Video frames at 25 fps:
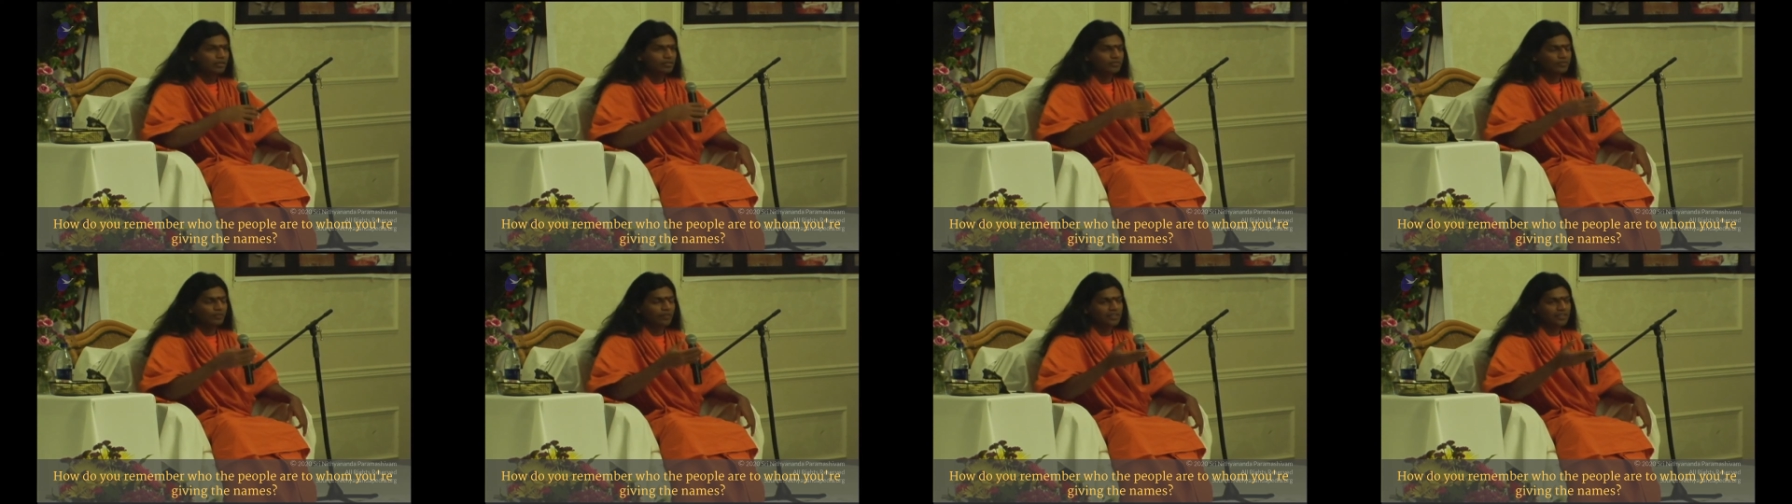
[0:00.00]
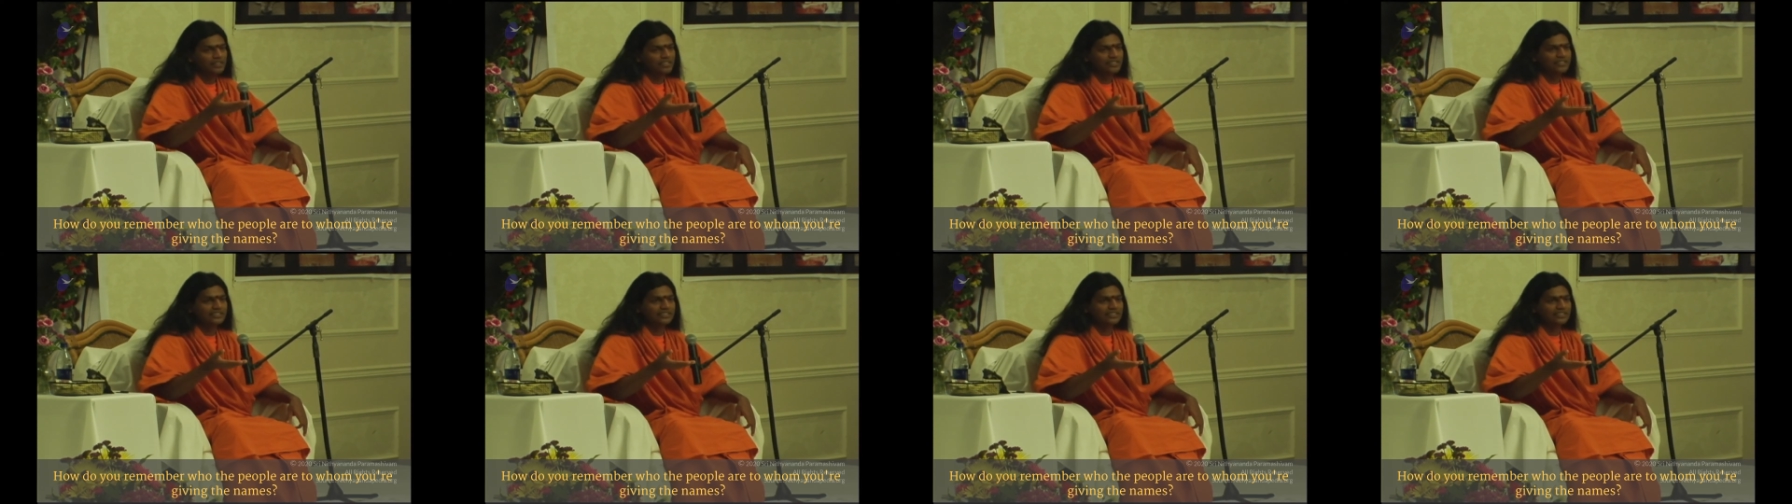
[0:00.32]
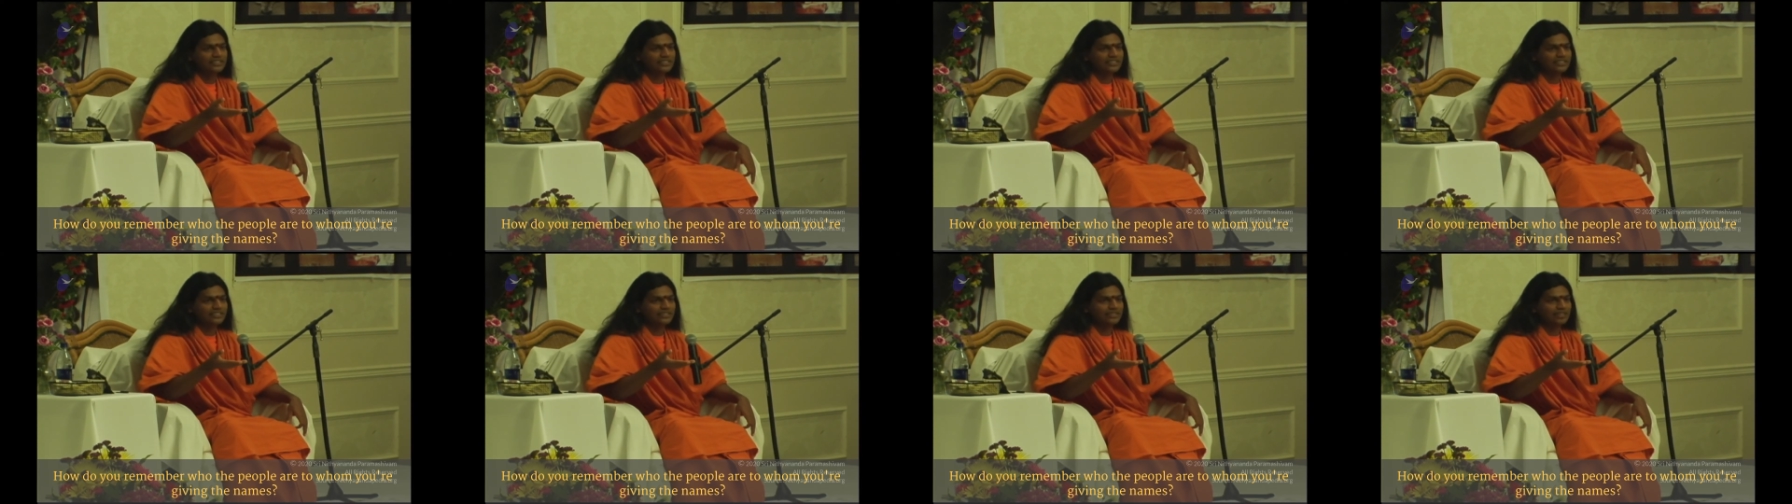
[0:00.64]
What is
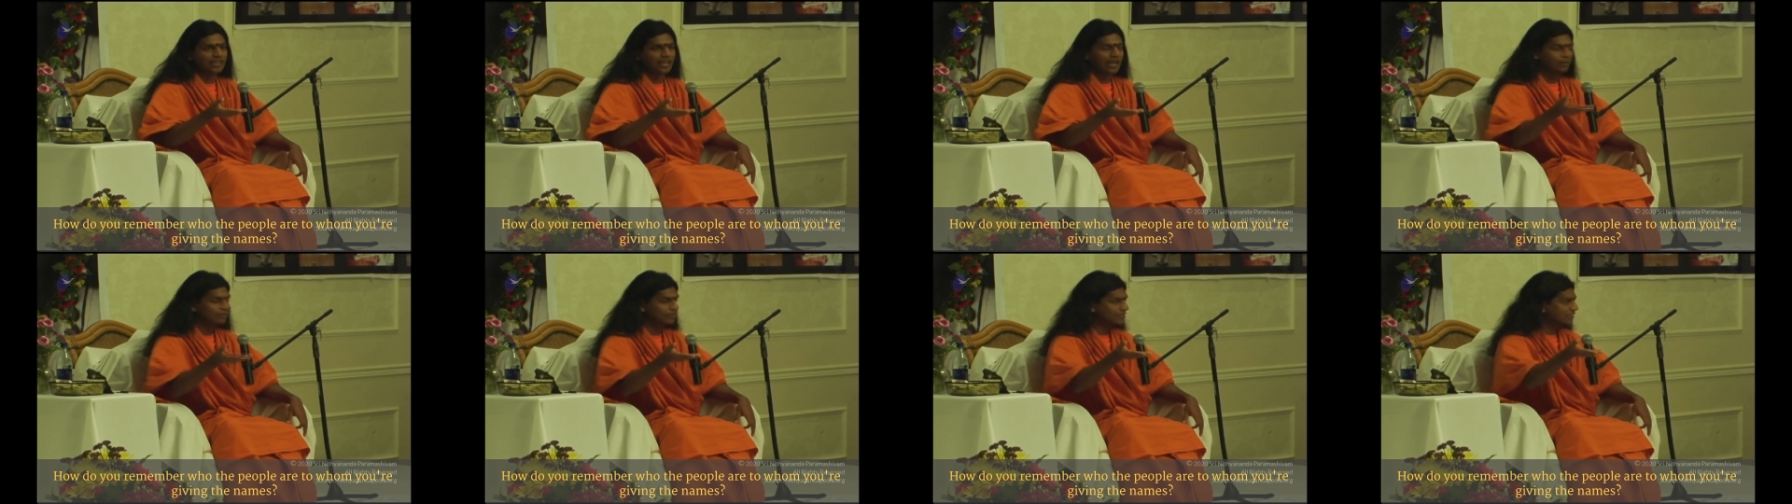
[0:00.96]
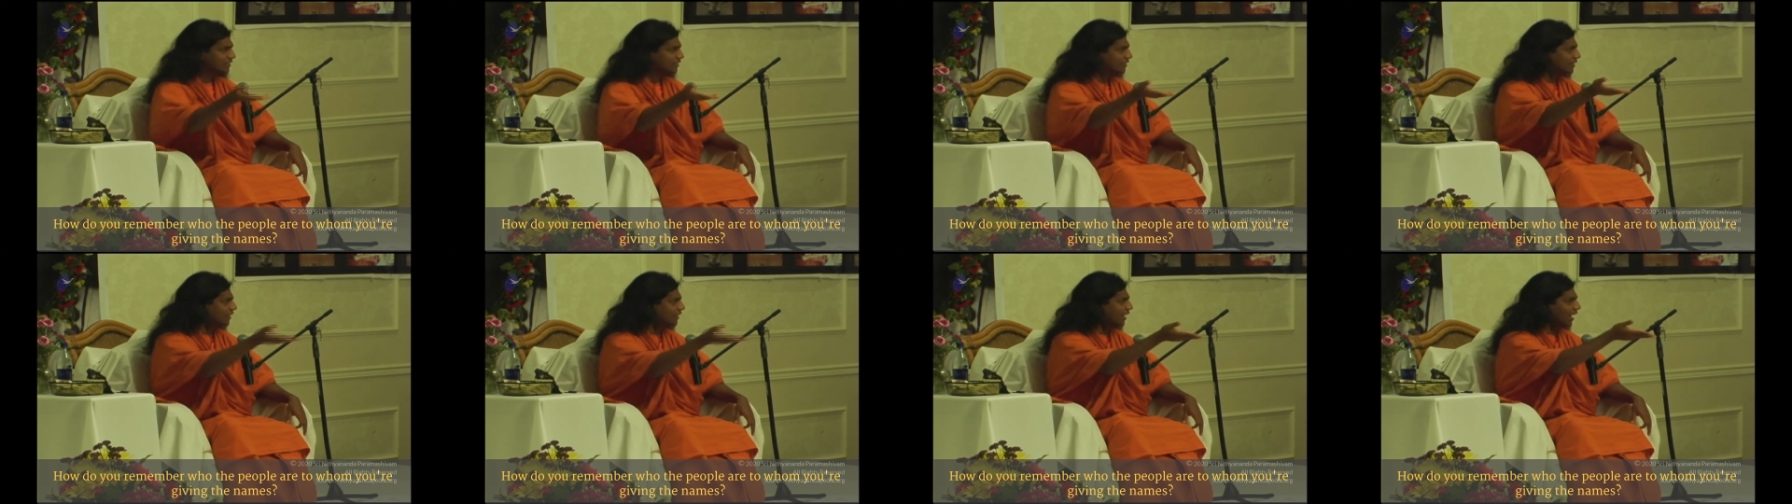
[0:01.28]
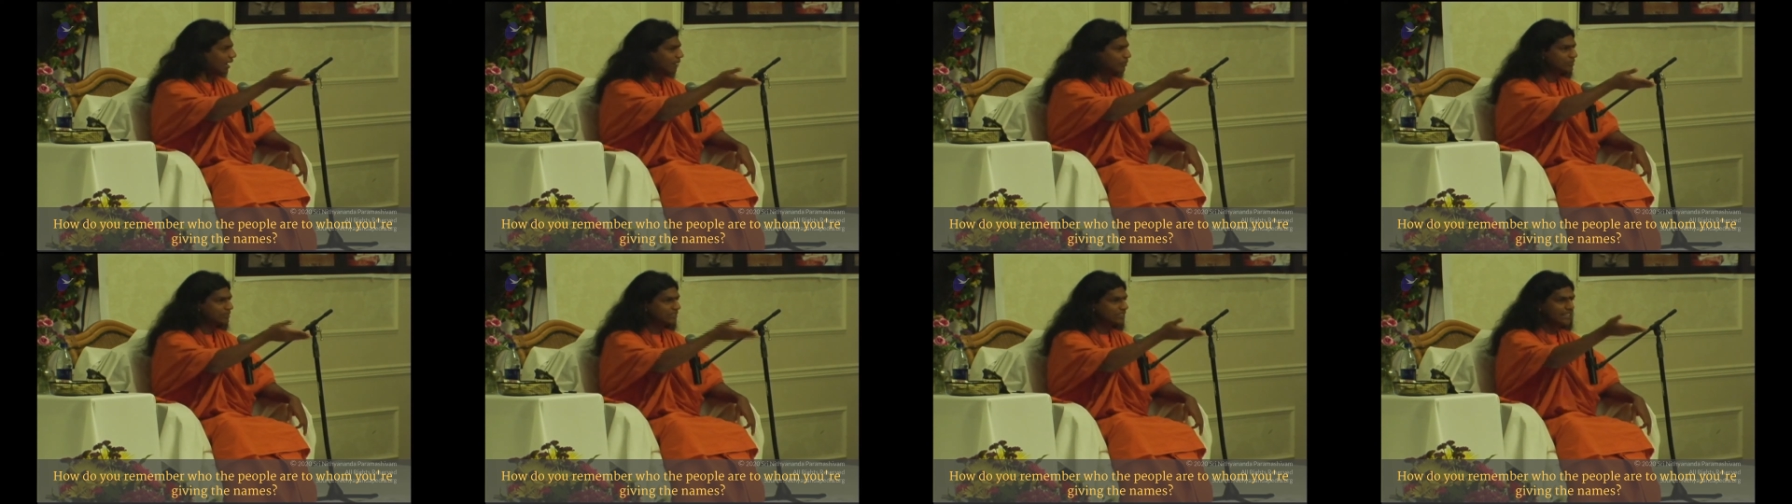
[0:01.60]
this? I'm sitting,
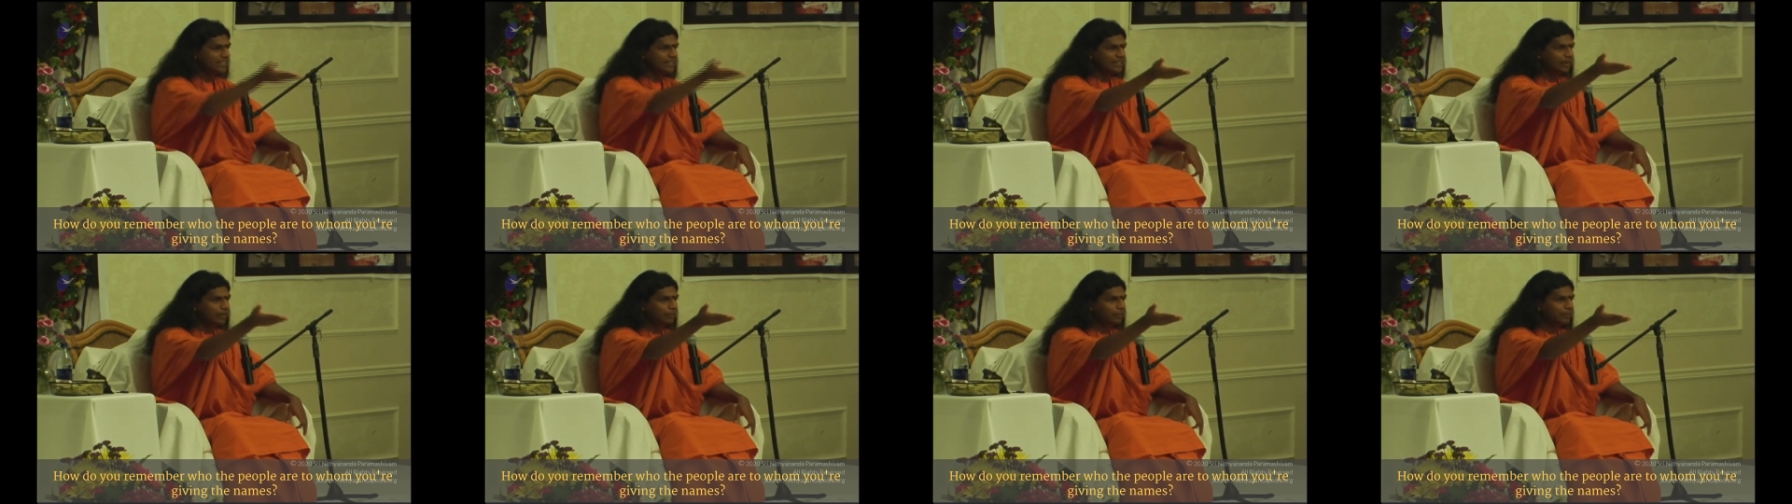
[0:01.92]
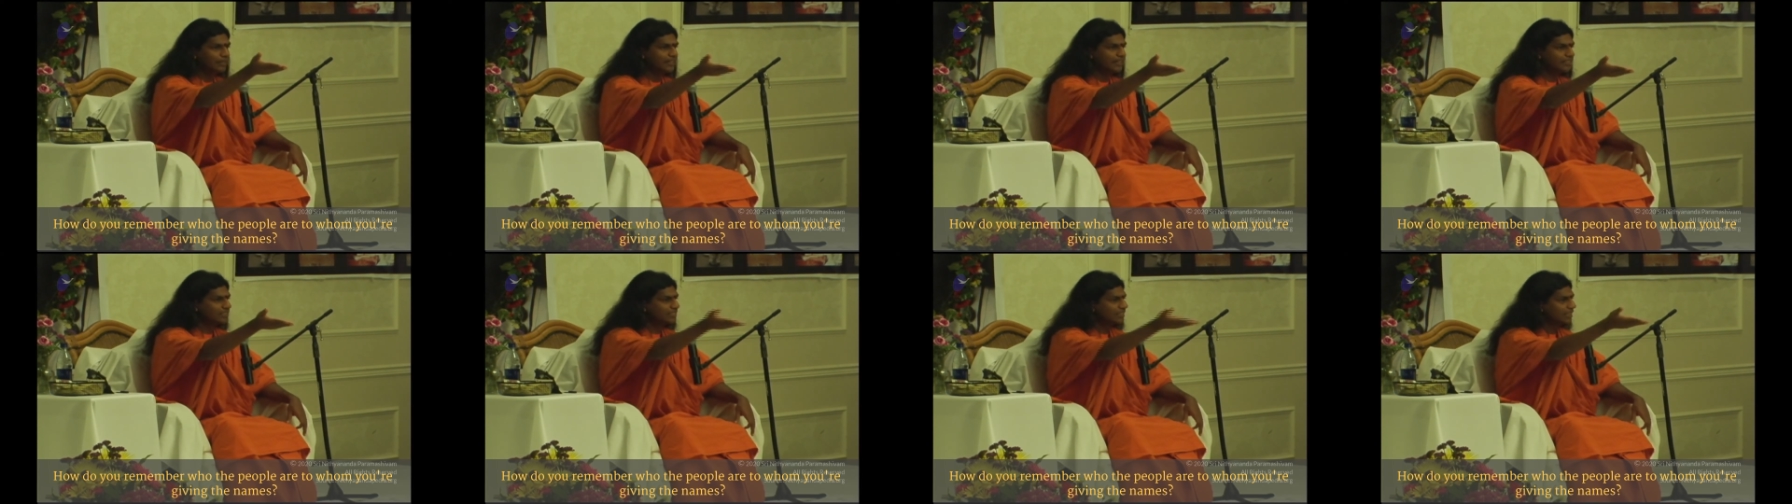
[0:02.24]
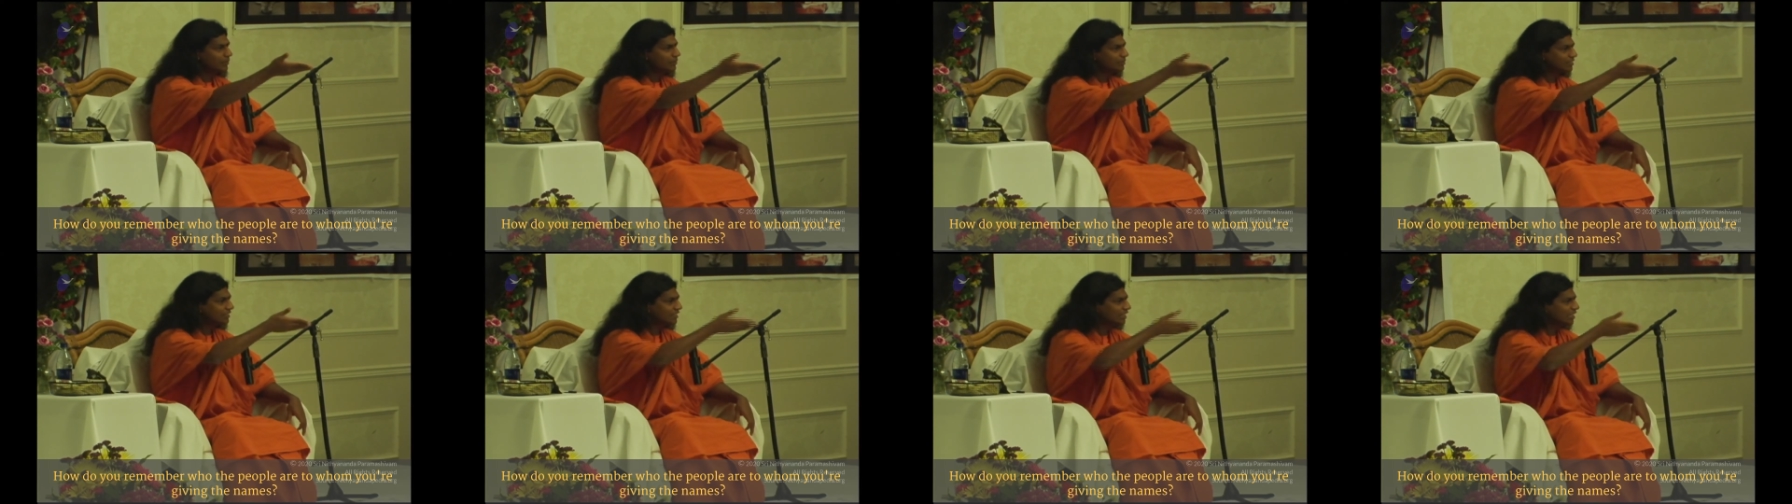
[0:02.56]
I'm seeing the application,
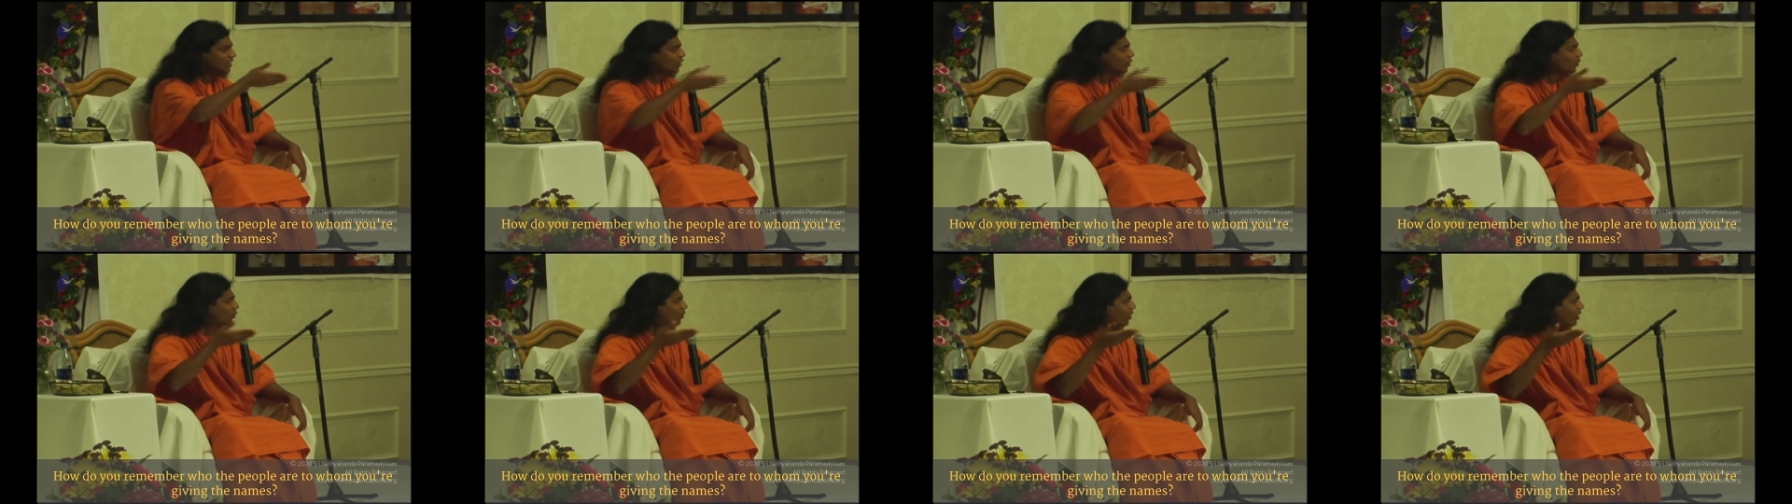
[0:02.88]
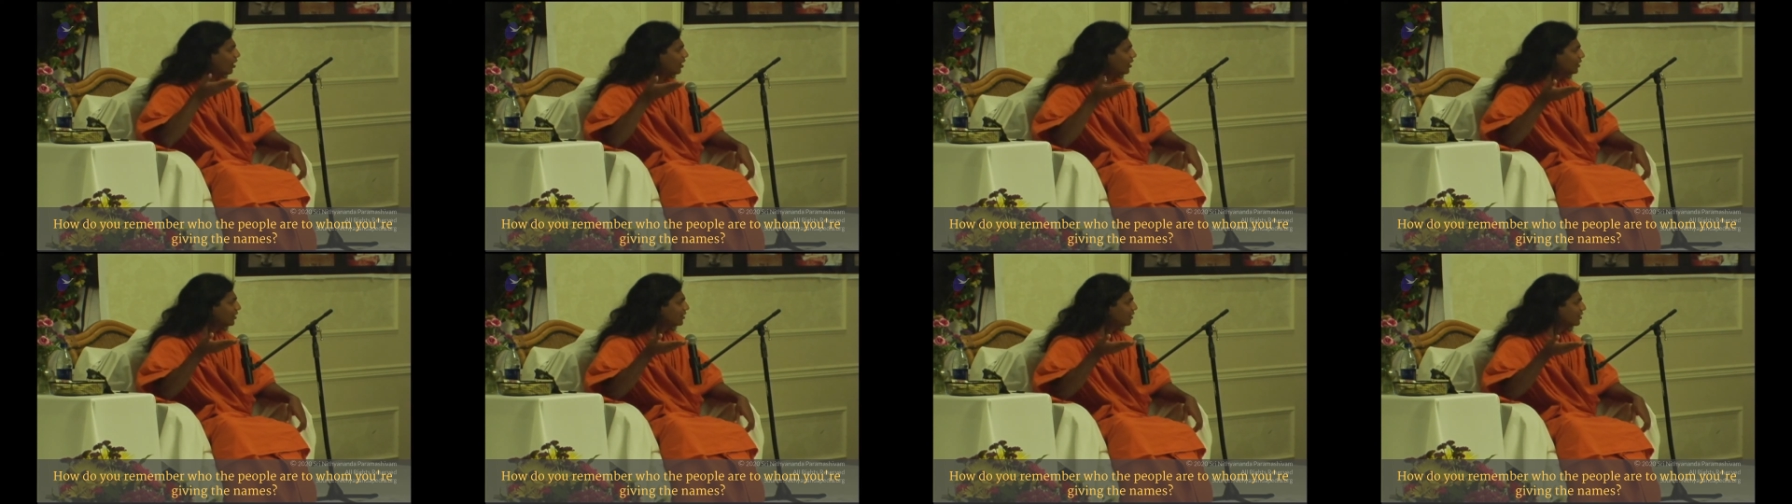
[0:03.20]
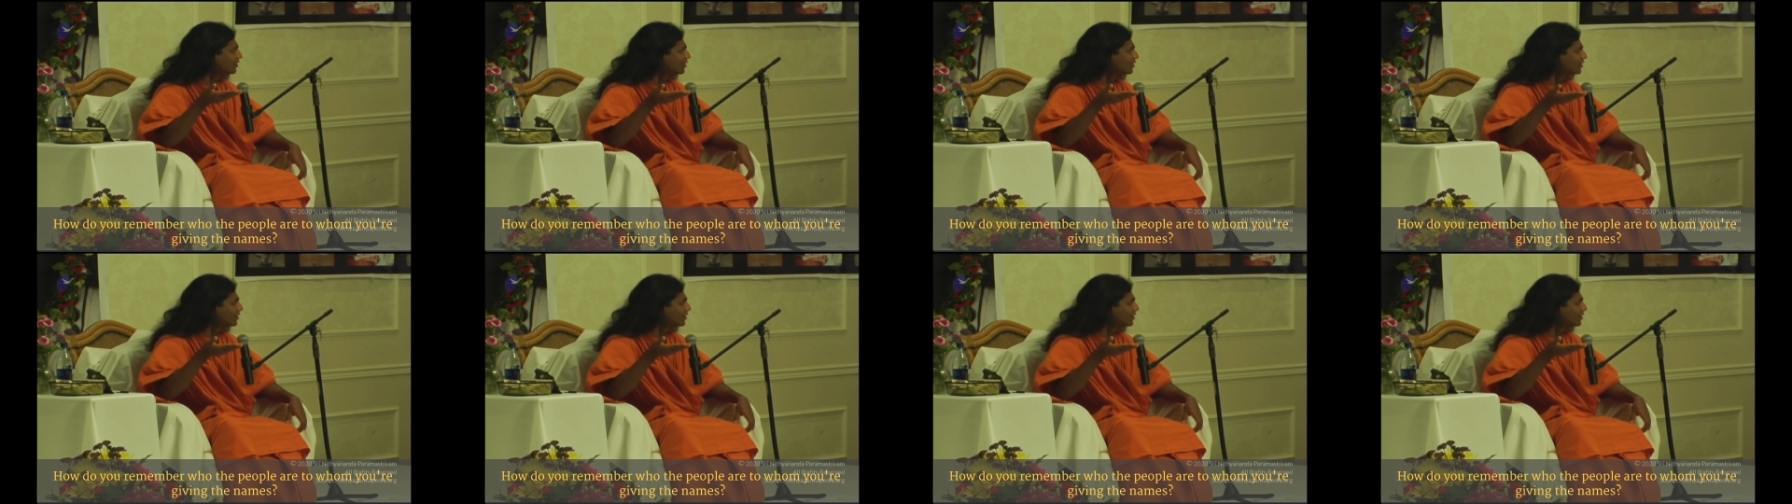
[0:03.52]
I'm seeing you all.